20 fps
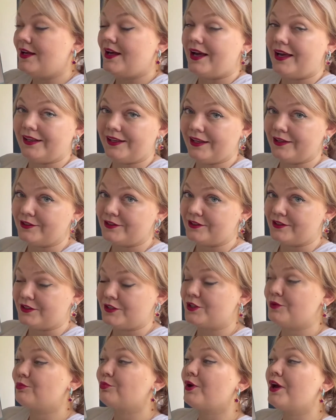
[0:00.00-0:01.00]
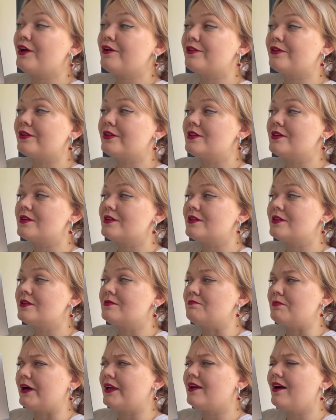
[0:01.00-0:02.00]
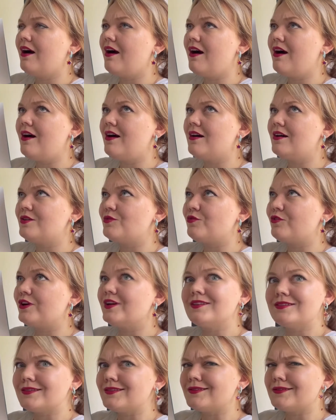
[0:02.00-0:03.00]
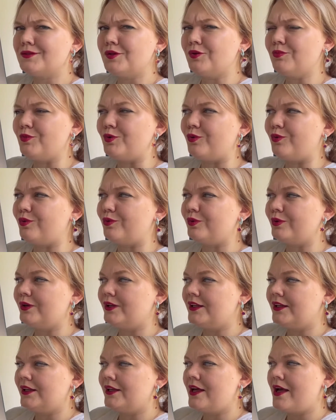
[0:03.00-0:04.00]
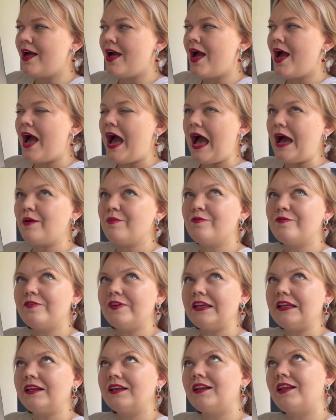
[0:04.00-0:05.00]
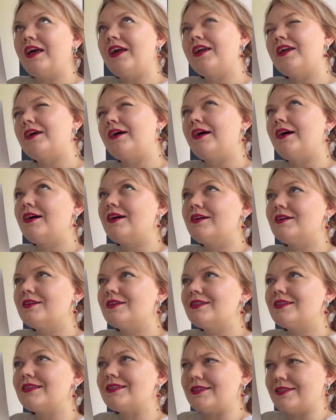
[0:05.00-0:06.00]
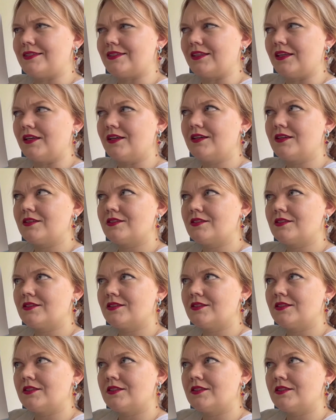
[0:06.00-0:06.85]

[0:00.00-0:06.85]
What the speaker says: I let out a deep breath. My heart races no more. I'm feeling like a 6,